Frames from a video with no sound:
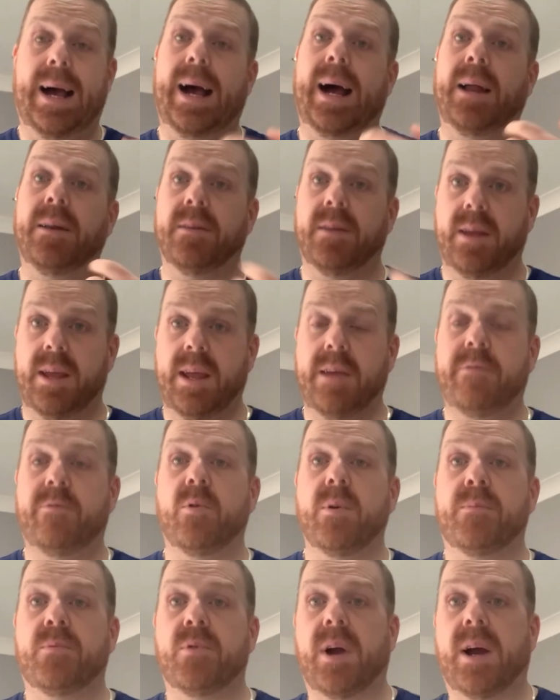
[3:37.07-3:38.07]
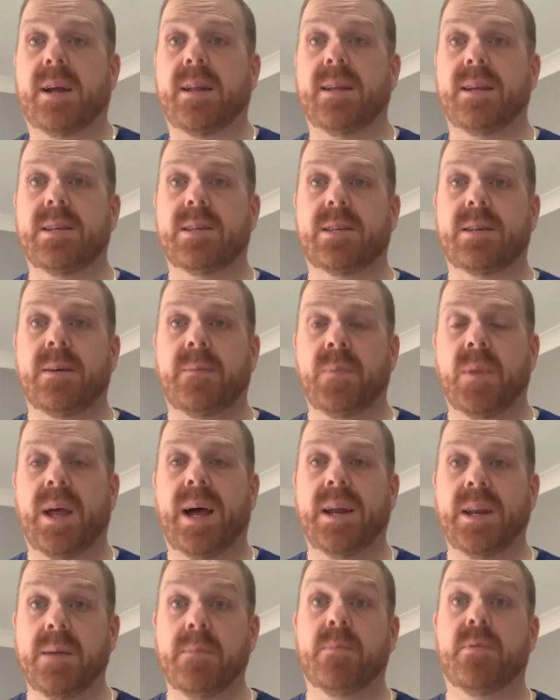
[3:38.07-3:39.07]
And if we practice
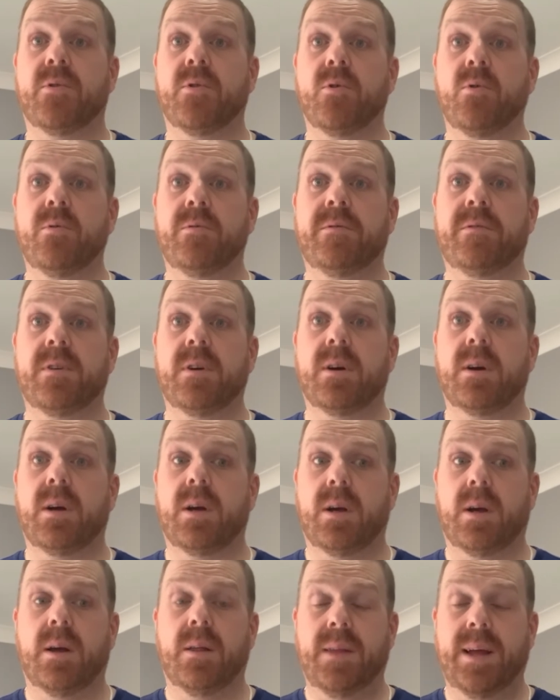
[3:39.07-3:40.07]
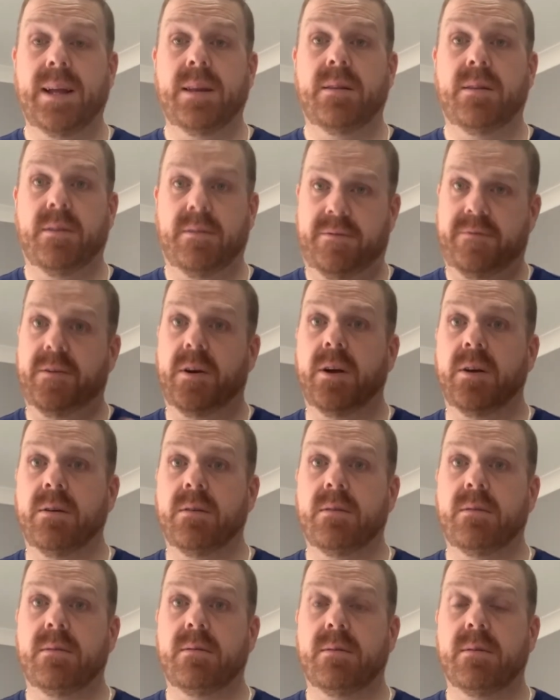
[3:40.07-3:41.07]
and improve, then the
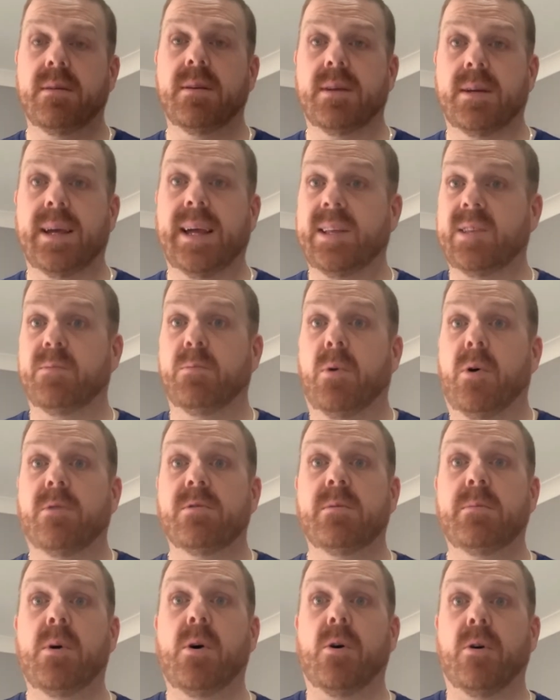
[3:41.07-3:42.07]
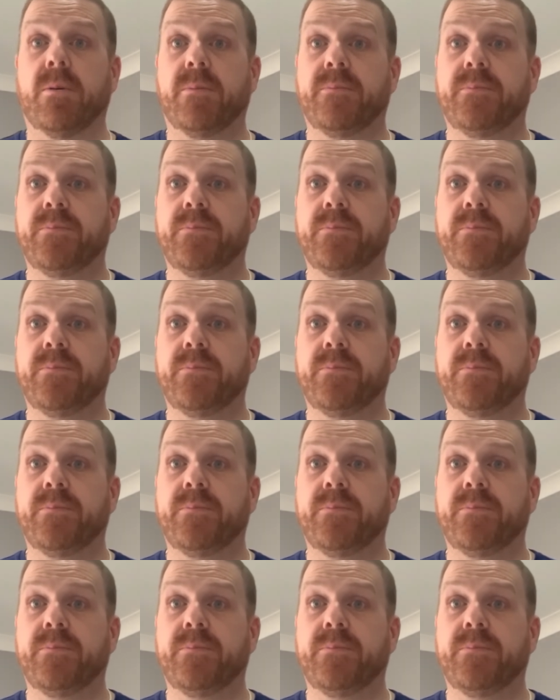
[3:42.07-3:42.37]
fun gets more and more.